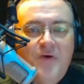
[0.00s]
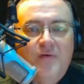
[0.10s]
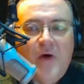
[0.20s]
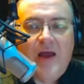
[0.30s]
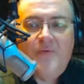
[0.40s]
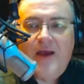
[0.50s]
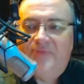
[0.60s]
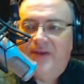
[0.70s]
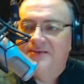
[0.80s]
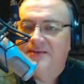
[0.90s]
And the World
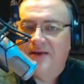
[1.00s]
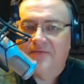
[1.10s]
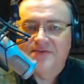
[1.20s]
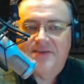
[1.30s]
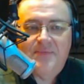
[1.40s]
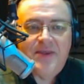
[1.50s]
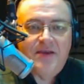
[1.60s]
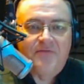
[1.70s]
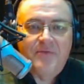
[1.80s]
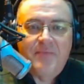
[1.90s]
Wide Web then delivers
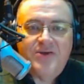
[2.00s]
them the